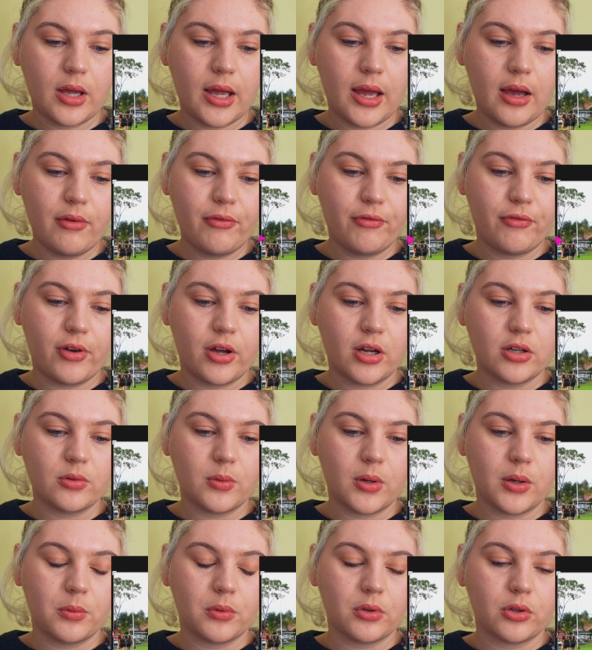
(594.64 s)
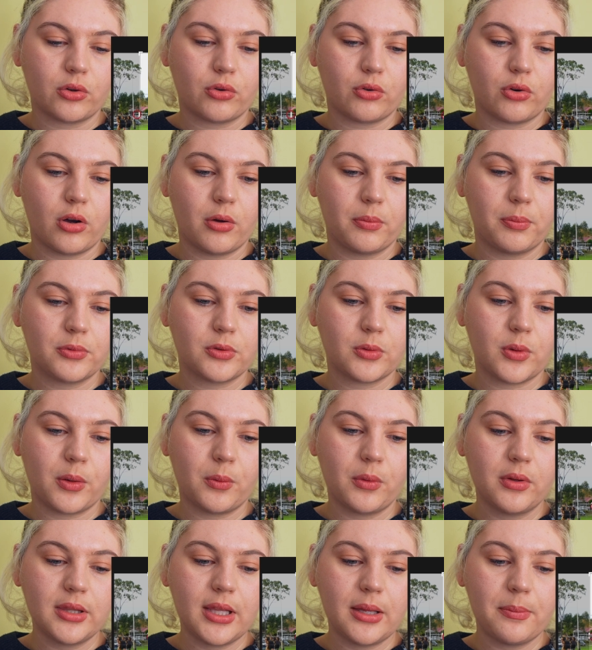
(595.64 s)
how far do I want to crop? Do I
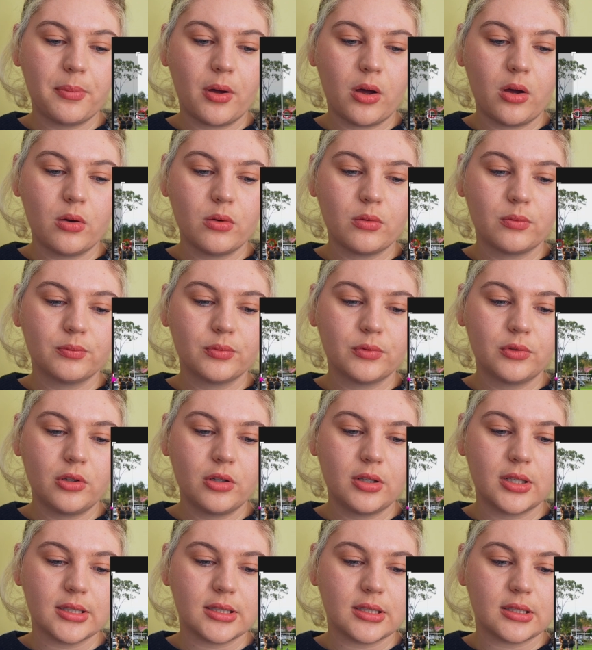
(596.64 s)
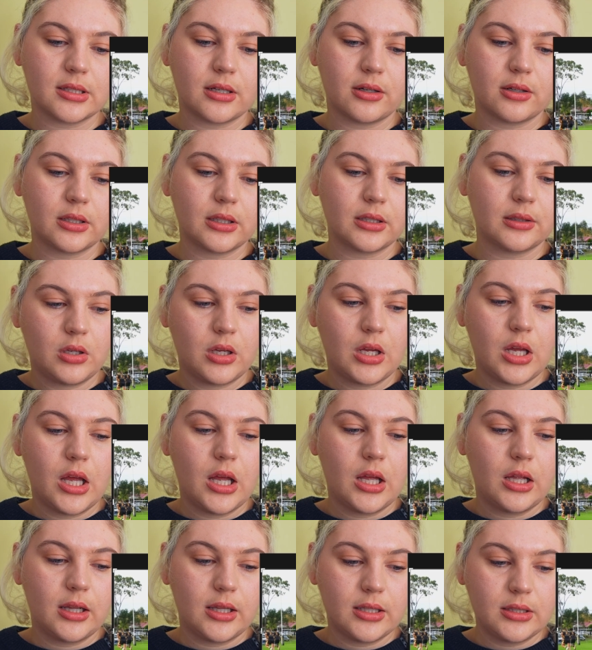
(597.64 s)
want that pole? Not necessarily.
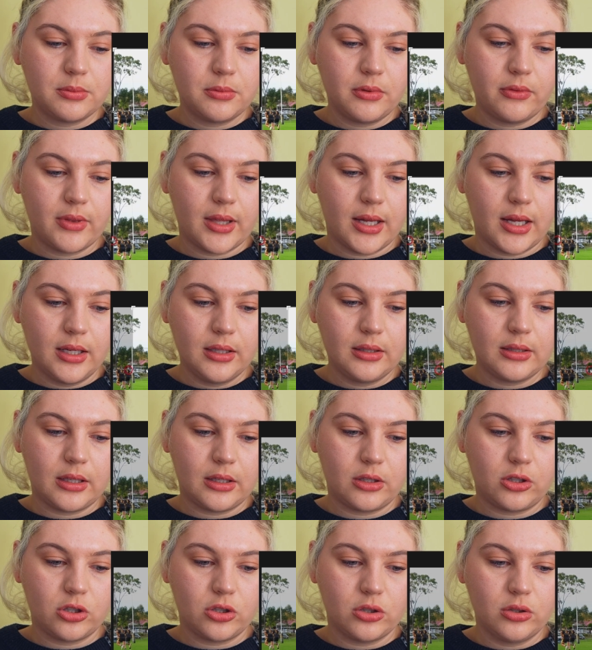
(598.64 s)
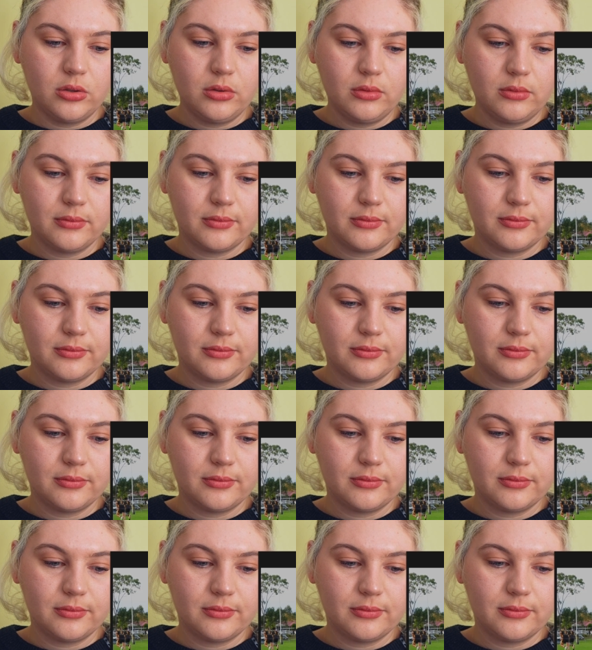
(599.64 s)
Let's move that, thank you.